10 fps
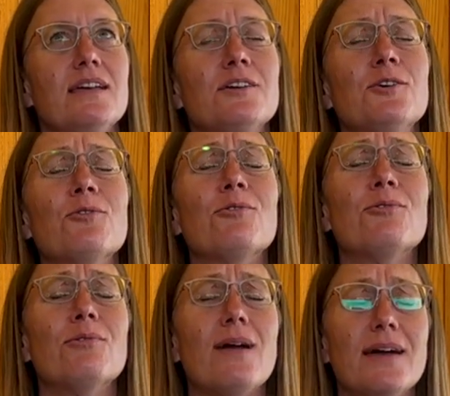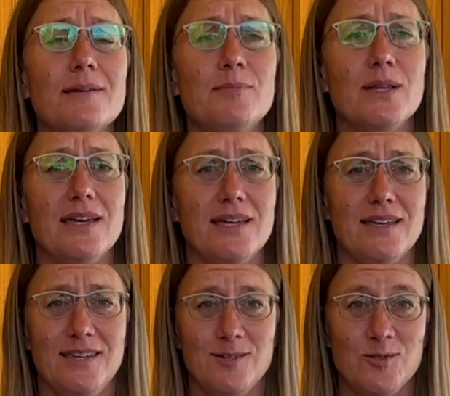
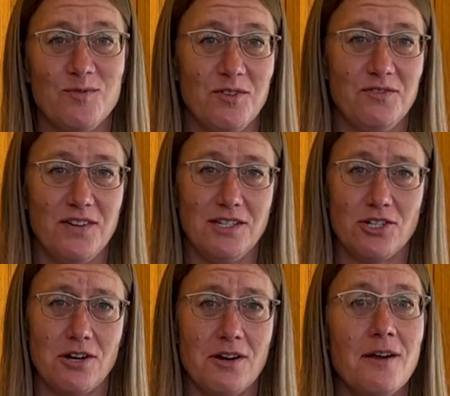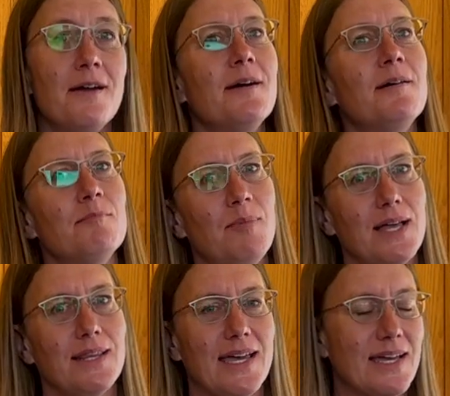incredibly useful feature,
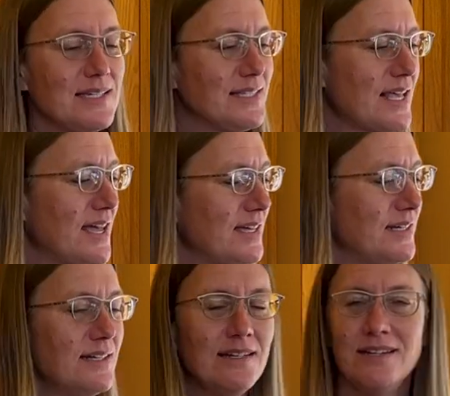but like I said,